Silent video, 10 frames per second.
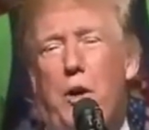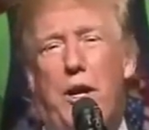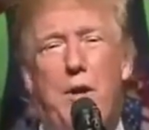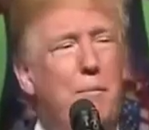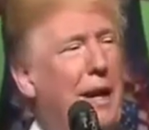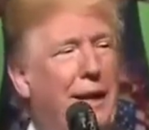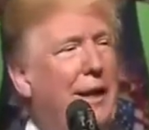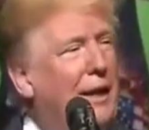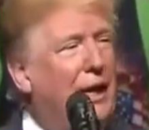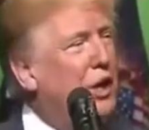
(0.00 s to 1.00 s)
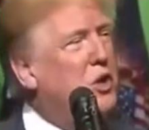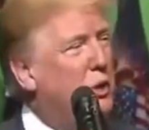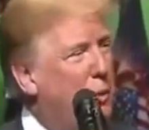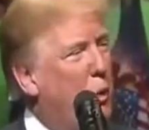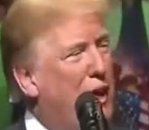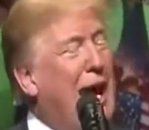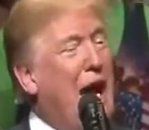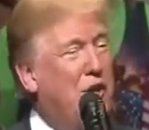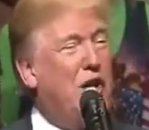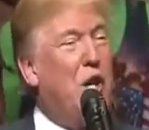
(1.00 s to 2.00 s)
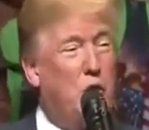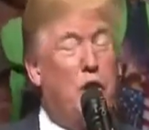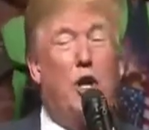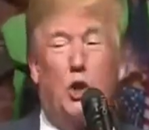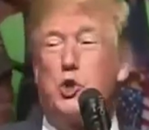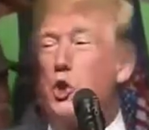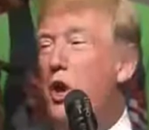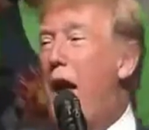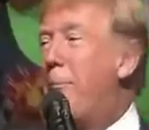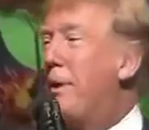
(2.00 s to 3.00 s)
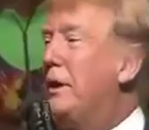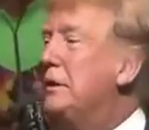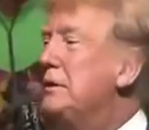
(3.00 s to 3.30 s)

we didn't make it in history, but we're catching it. It'll soon happen.